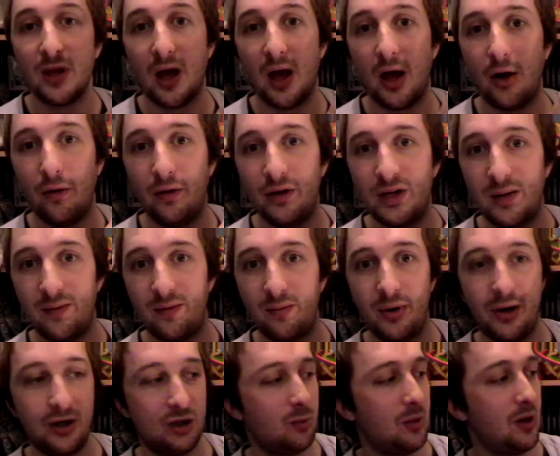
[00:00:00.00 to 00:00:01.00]
Another tip
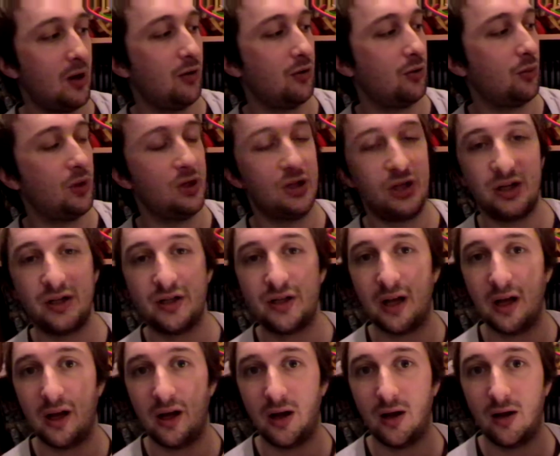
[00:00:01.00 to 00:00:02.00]
from Ninja Bear Hug, which is
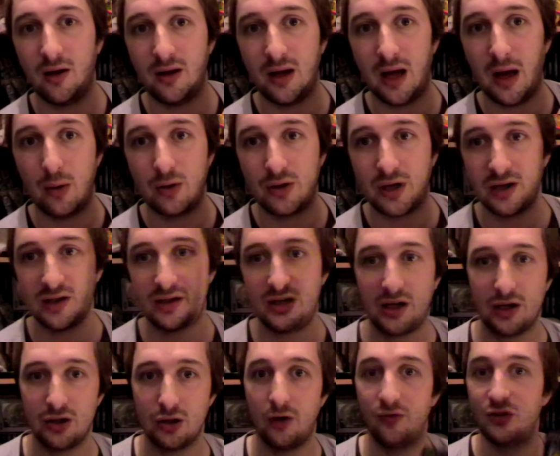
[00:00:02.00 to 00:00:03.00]
how to get
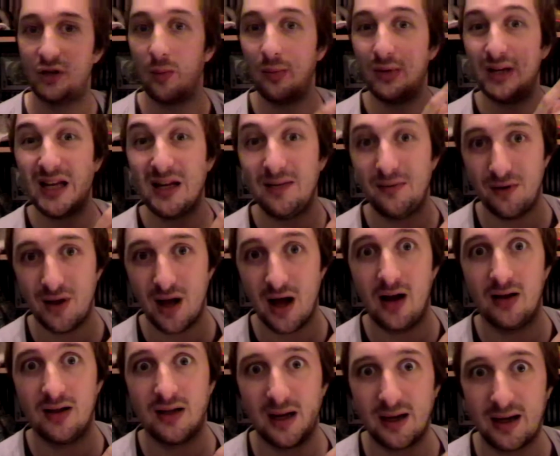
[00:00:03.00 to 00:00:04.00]
stickers off. So I'm leaving
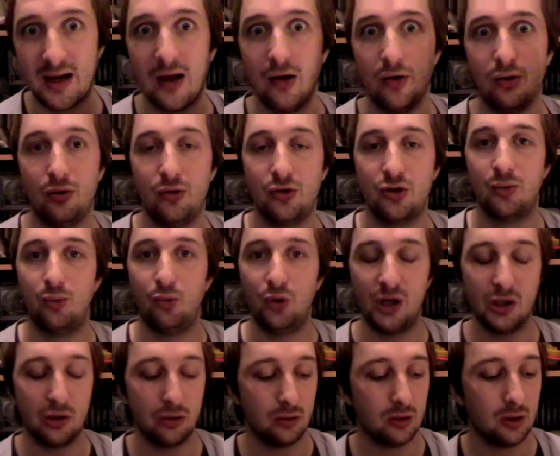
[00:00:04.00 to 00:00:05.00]
that until I get a hold of some
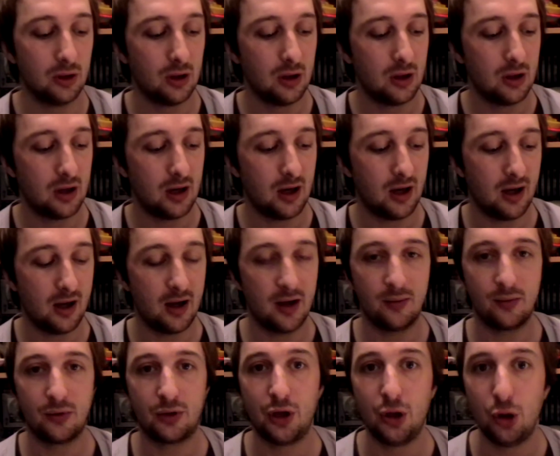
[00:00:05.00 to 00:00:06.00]
real
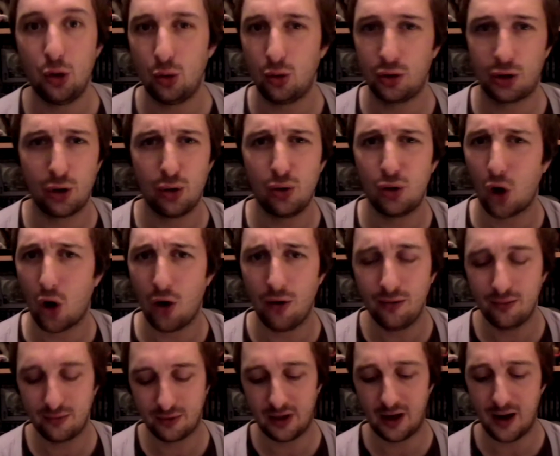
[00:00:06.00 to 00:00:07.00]
goo
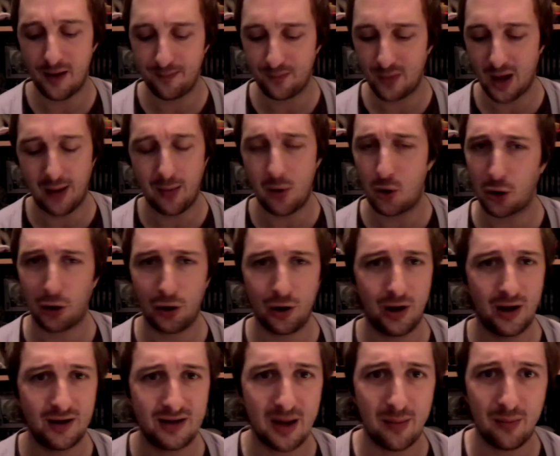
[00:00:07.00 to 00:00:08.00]
gone. Yeah, I'm not going
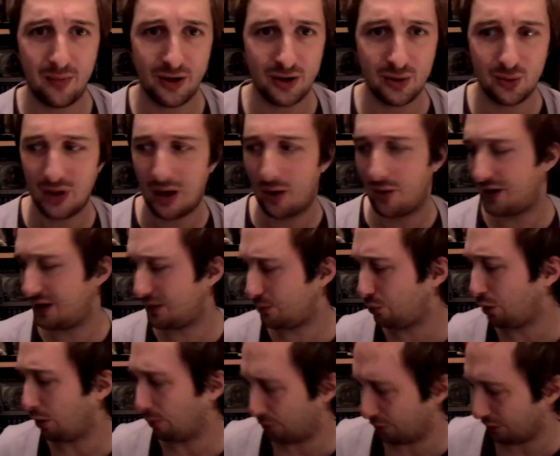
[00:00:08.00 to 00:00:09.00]
to attempt this without any
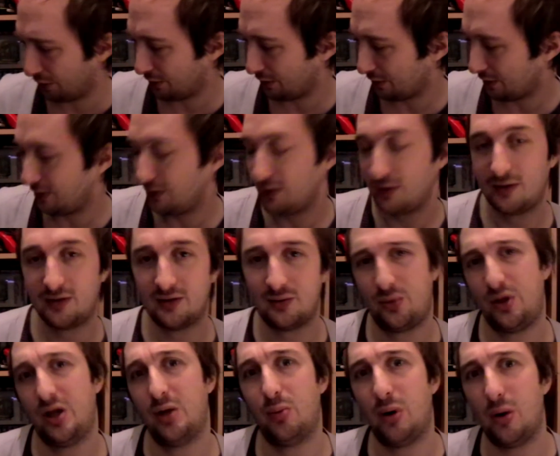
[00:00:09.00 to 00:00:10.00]
proper
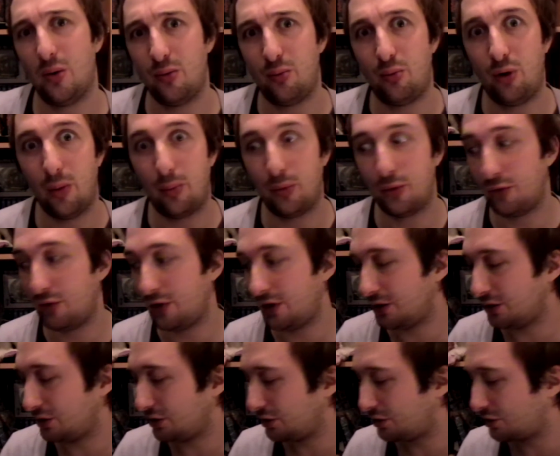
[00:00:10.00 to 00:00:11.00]

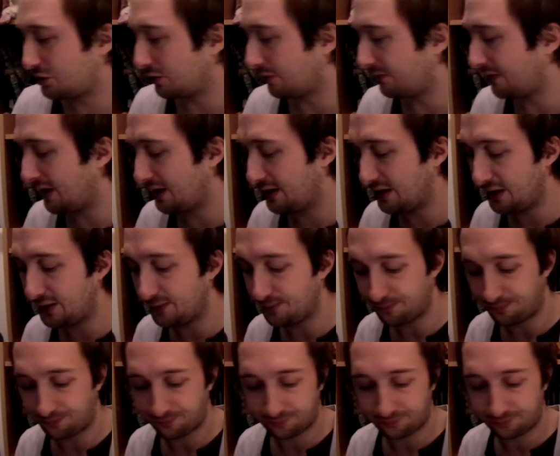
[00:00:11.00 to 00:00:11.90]
stuff that I need.